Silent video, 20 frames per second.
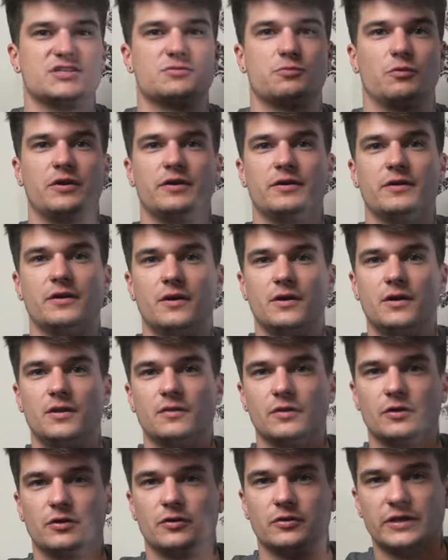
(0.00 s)
this one
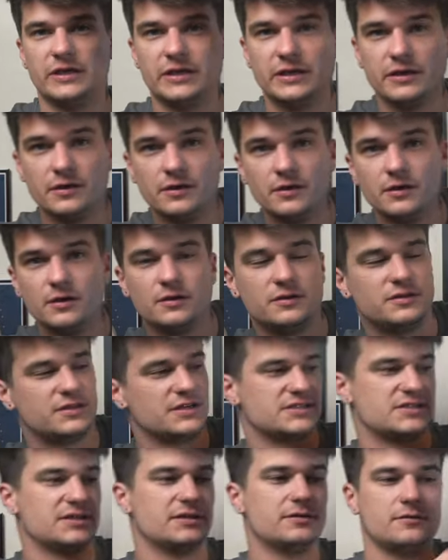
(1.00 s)
literally
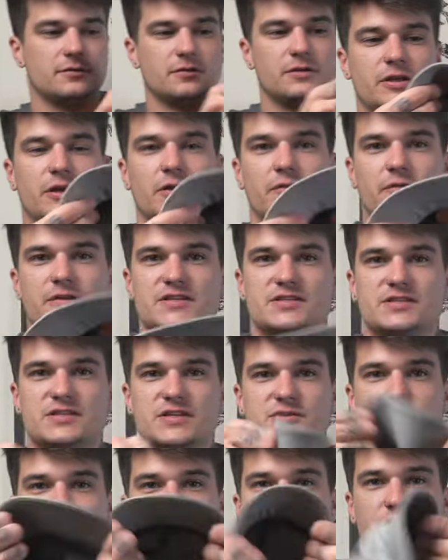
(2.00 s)
doesn't. You know,
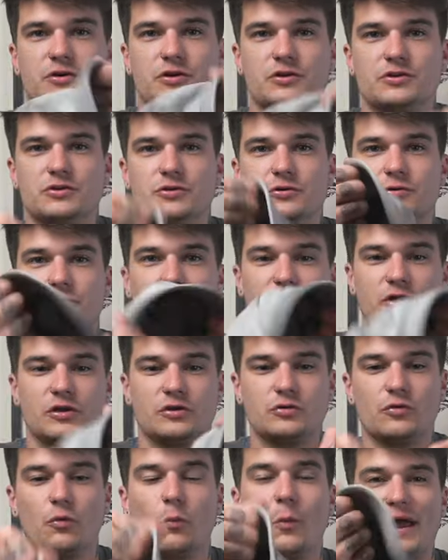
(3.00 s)
this one you can do
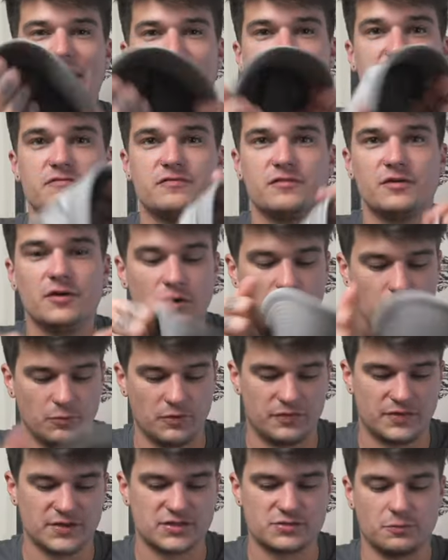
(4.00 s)
the wave
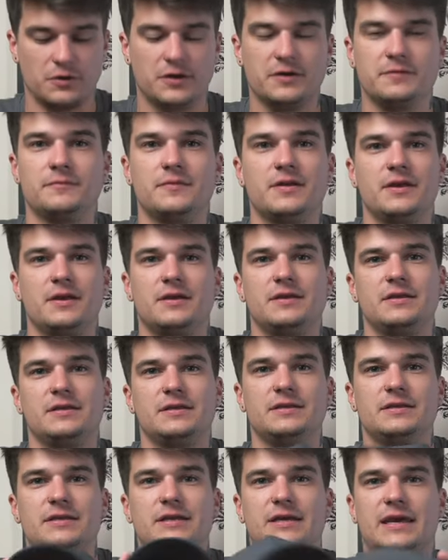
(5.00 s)
with this one.
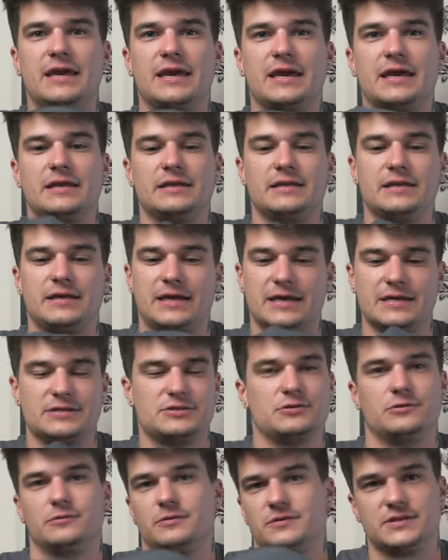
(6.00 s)
You can't
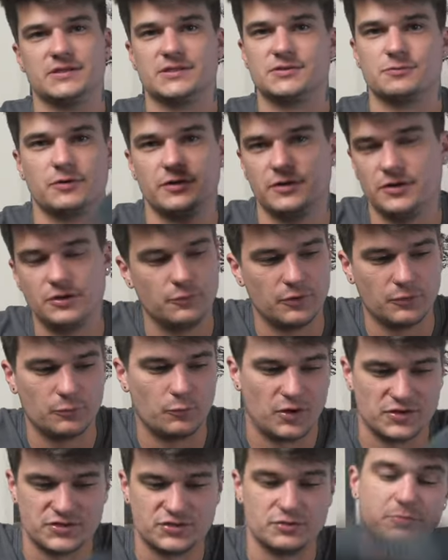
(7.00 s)
do it with this one. You wouldn't
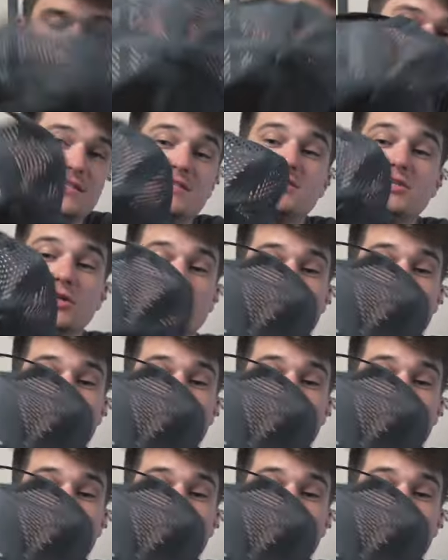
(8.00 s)
want to. But this is a